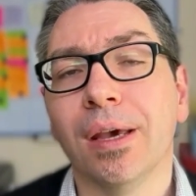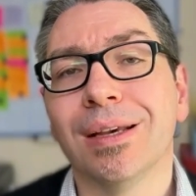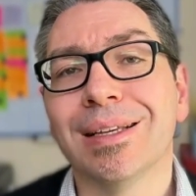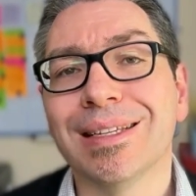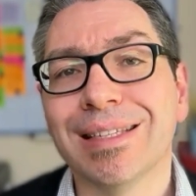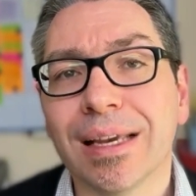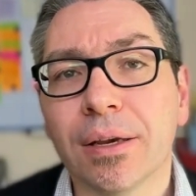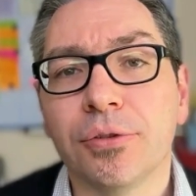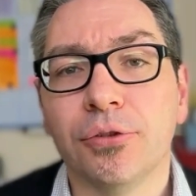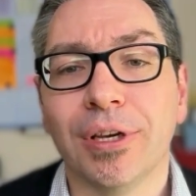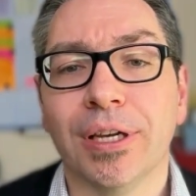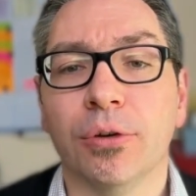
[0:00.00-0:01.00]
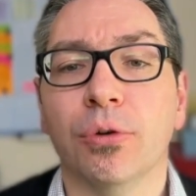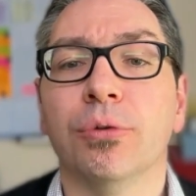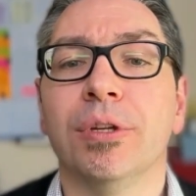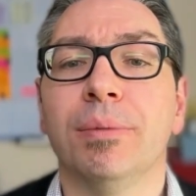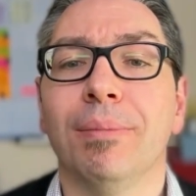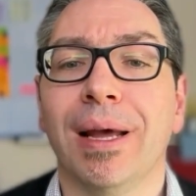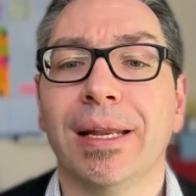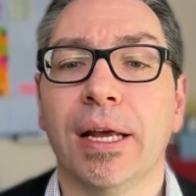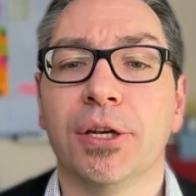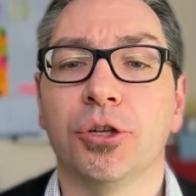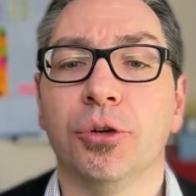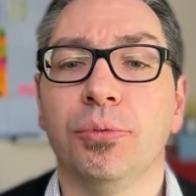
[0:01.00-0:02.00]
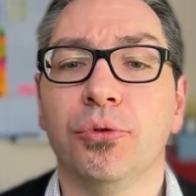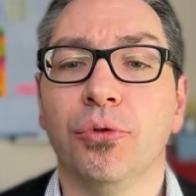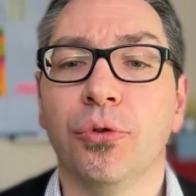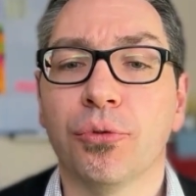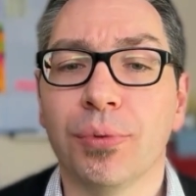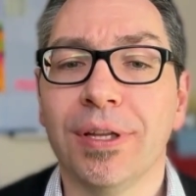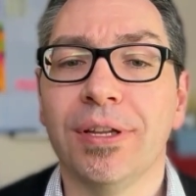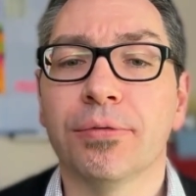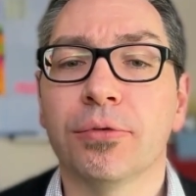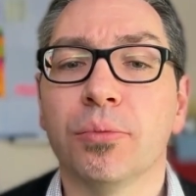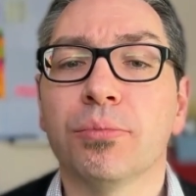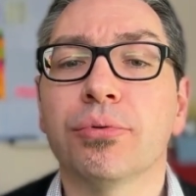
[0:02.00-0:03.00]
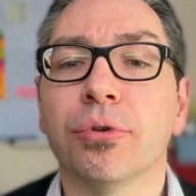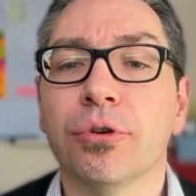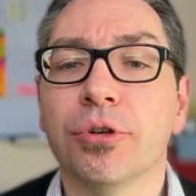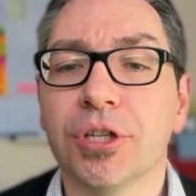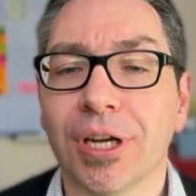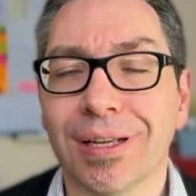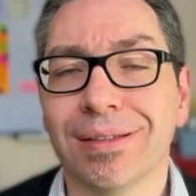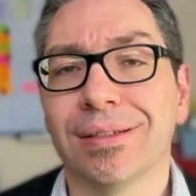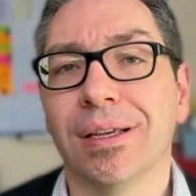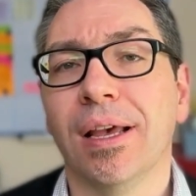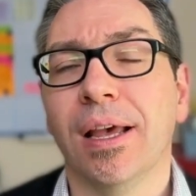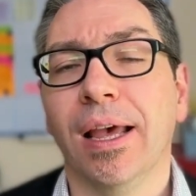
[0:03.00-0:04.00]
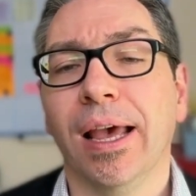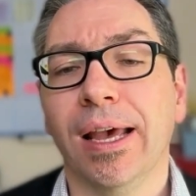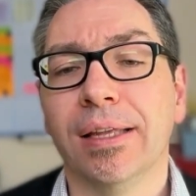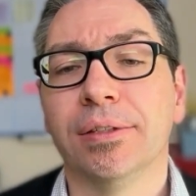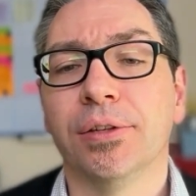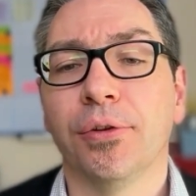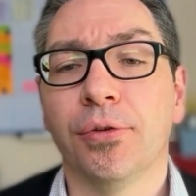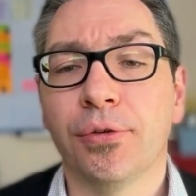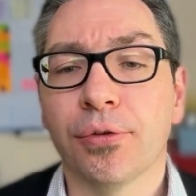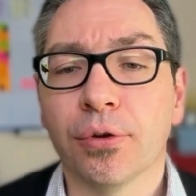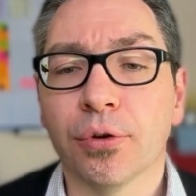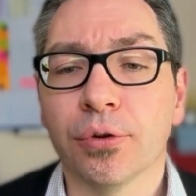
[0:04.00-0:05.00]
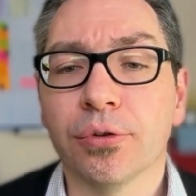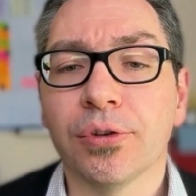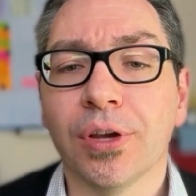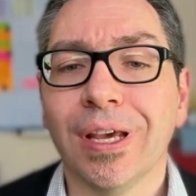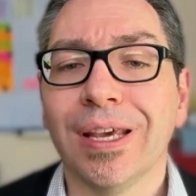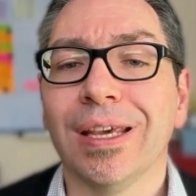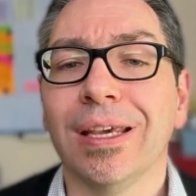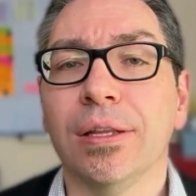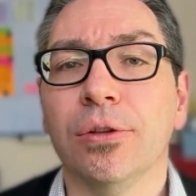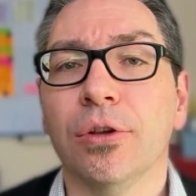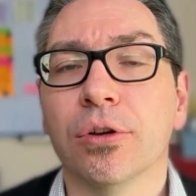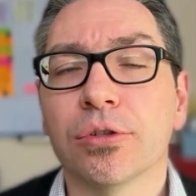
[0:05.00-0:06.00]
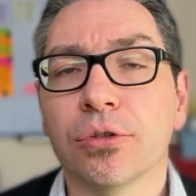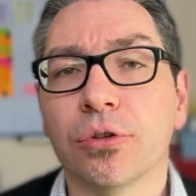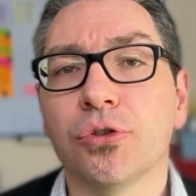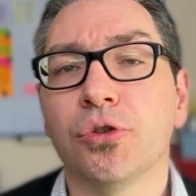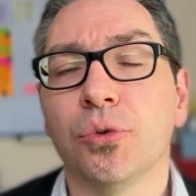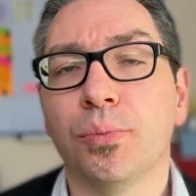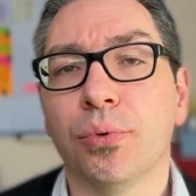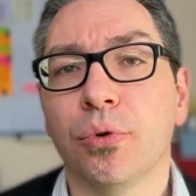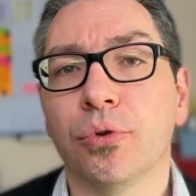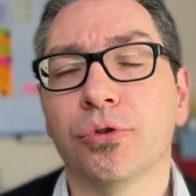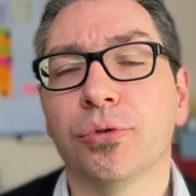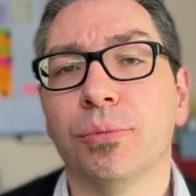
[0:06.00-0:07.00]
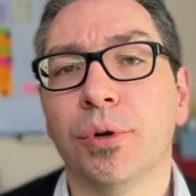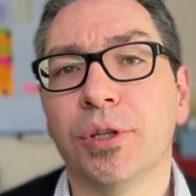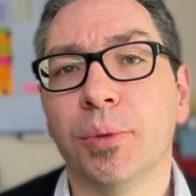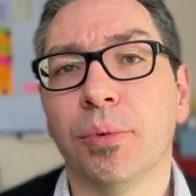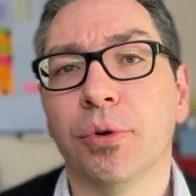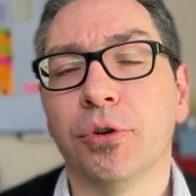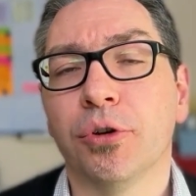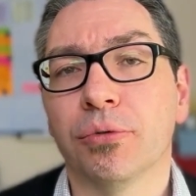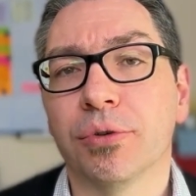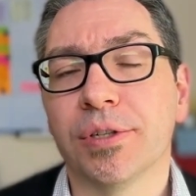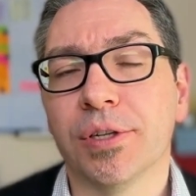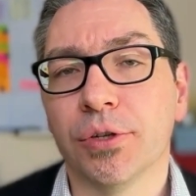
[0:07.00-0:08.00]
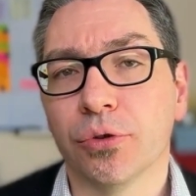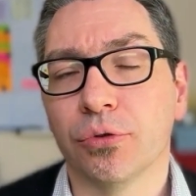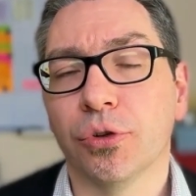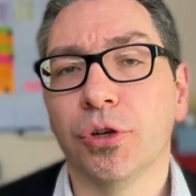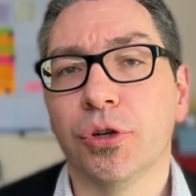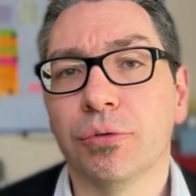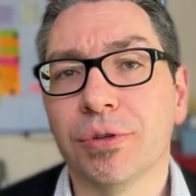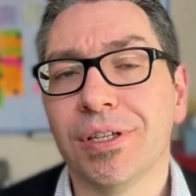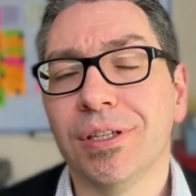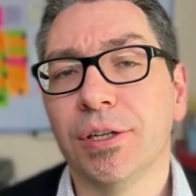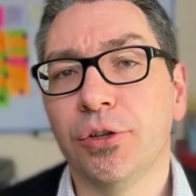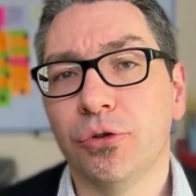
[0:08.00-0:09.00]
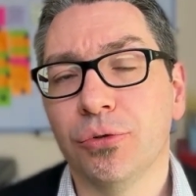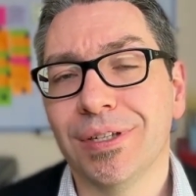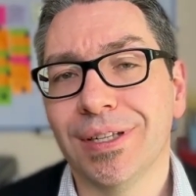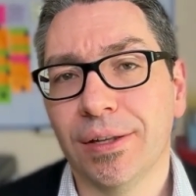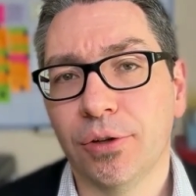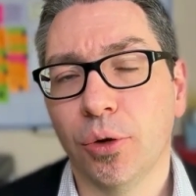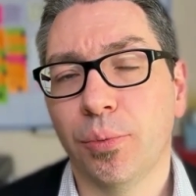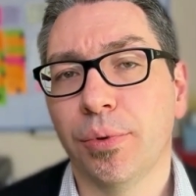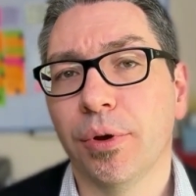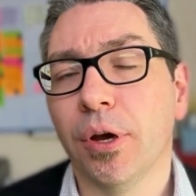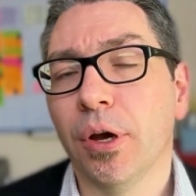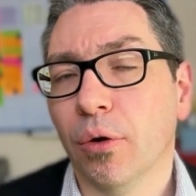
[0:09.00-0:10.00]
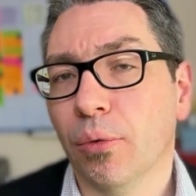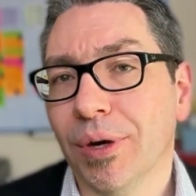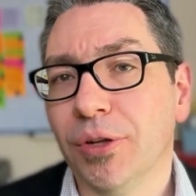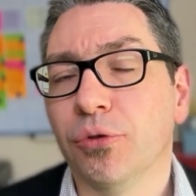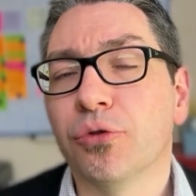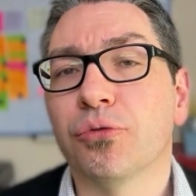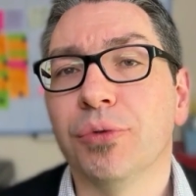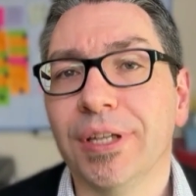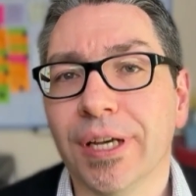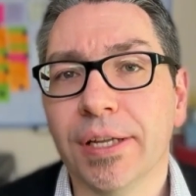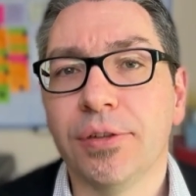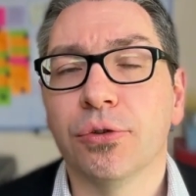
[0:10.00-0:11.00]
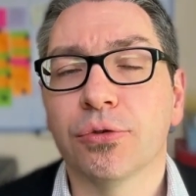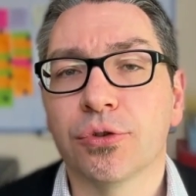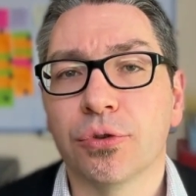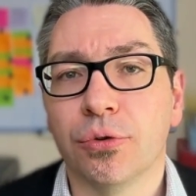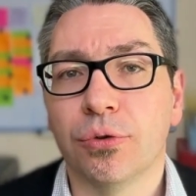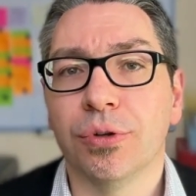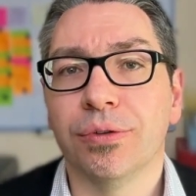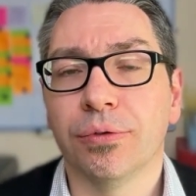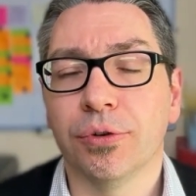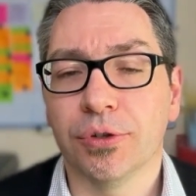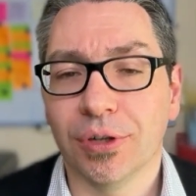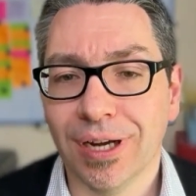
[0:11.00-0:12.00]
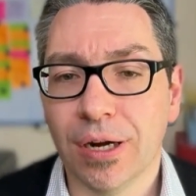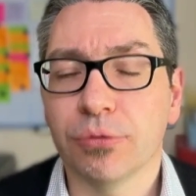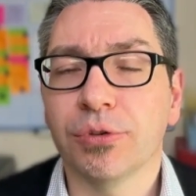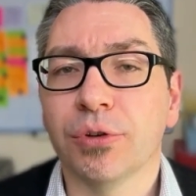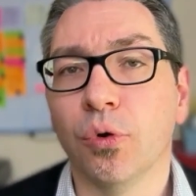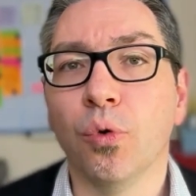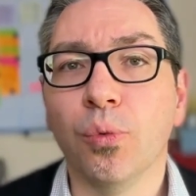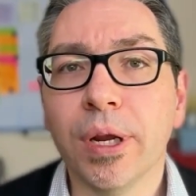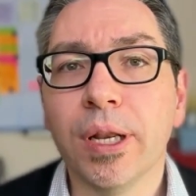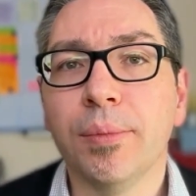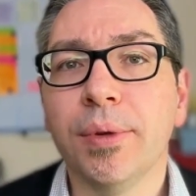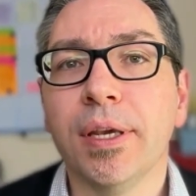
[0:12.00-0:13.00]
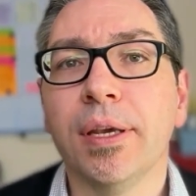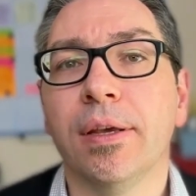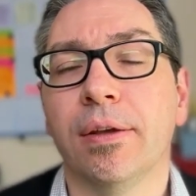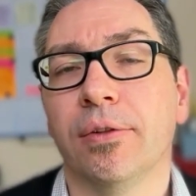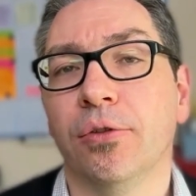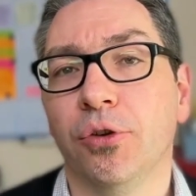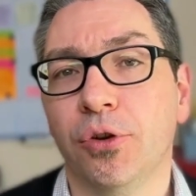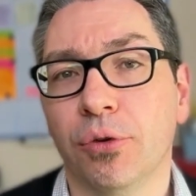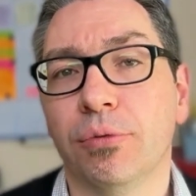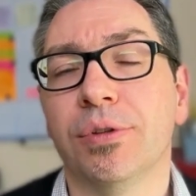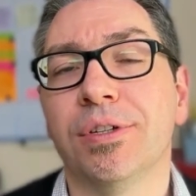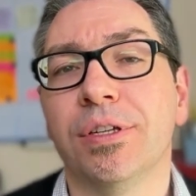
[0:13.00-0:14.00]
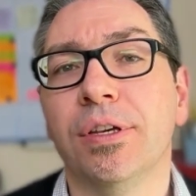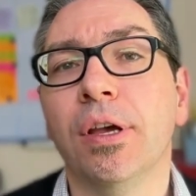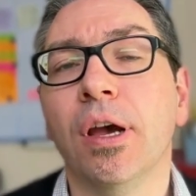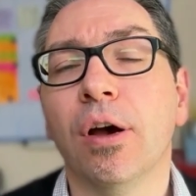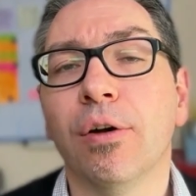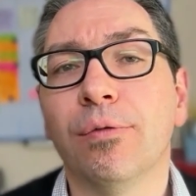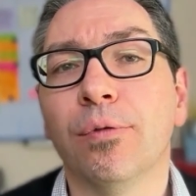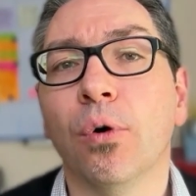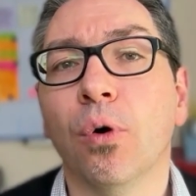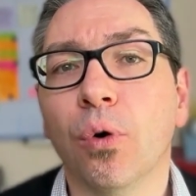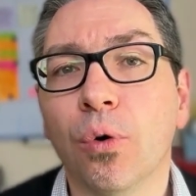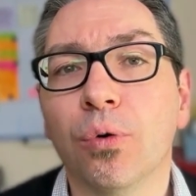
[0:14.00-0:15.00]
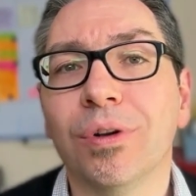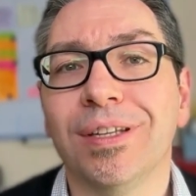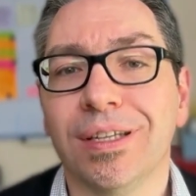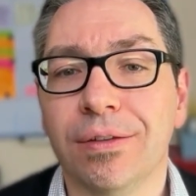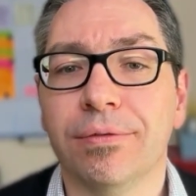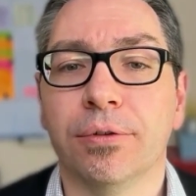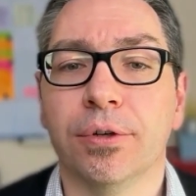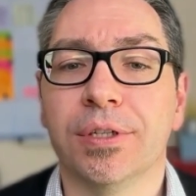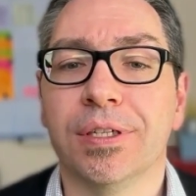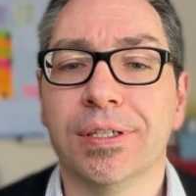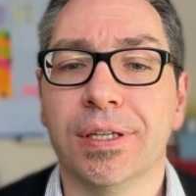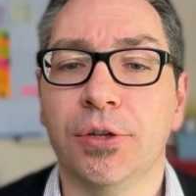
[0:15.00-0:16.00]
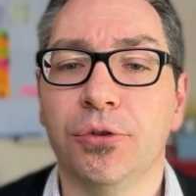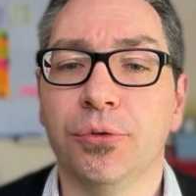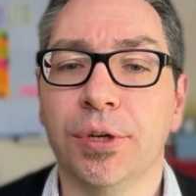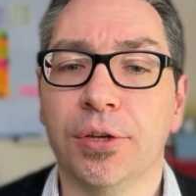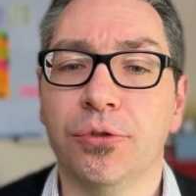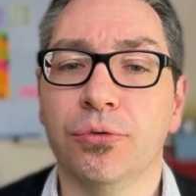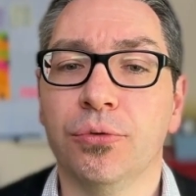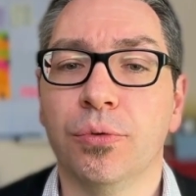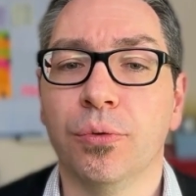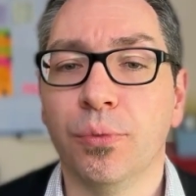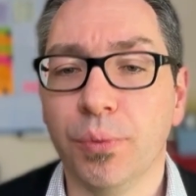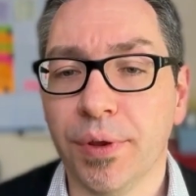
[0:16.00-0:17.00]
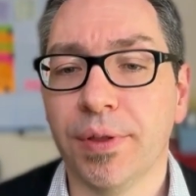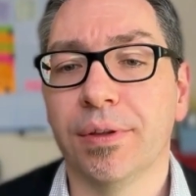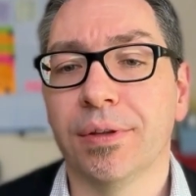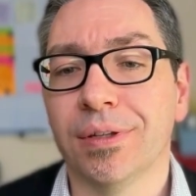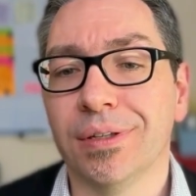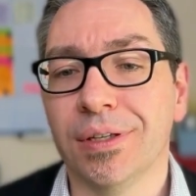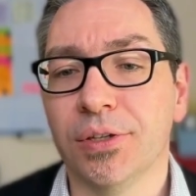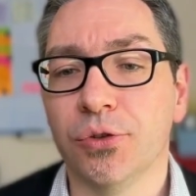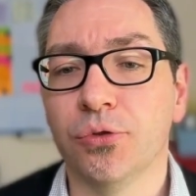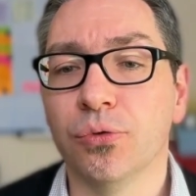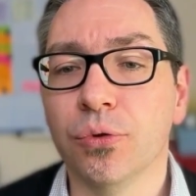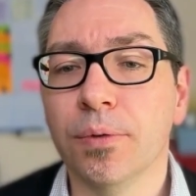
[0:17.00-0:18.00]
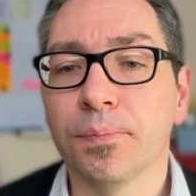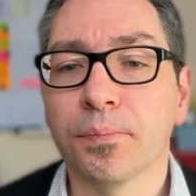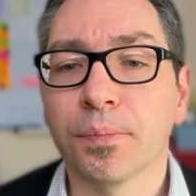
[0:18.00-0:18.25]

Second, you can only manage up to 3 different projects. And third, it does not support multiple currencies. So the currency that you set up when you create your Zoho Invoice account will be the currency for all the invoices that you can do with this tool.